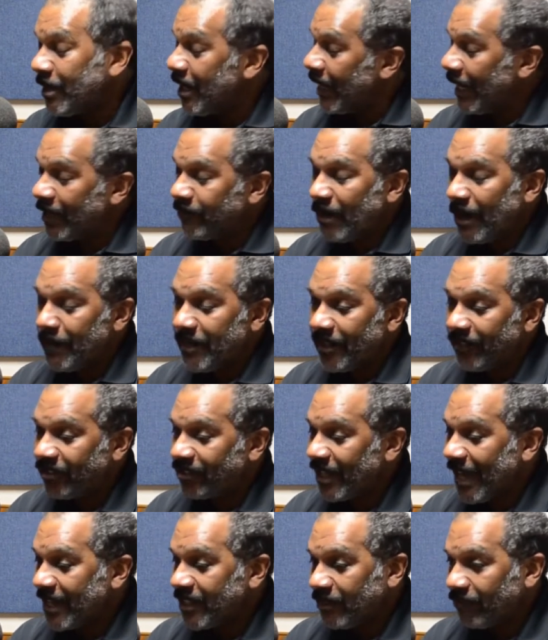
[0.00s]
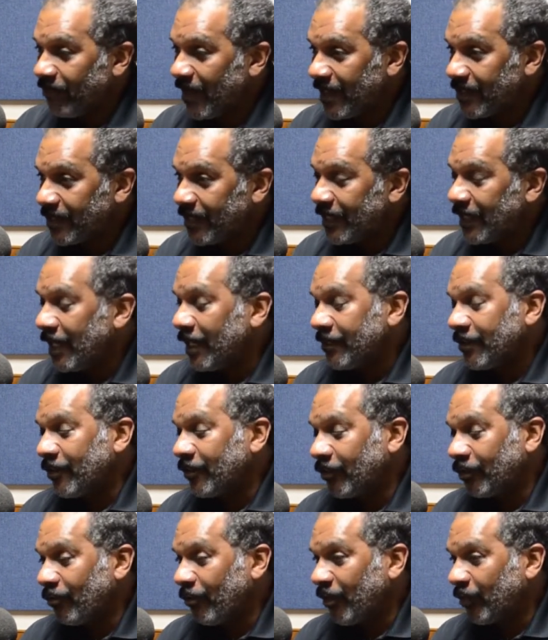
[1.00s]
And Robert, this is tied directly to the
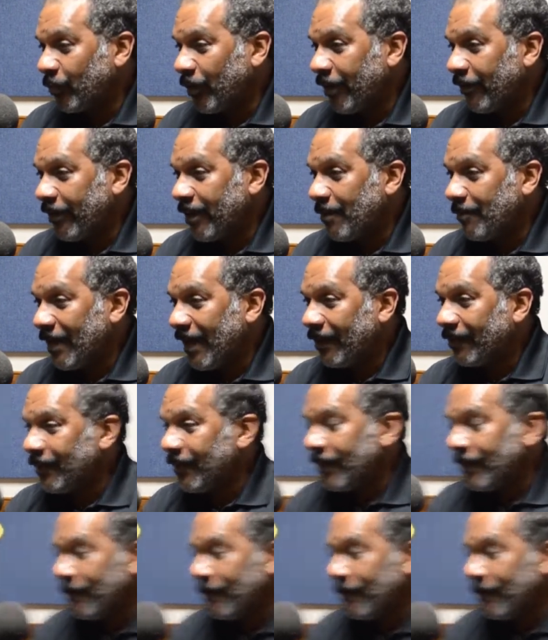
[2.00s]
stories we're hearing about. I was going to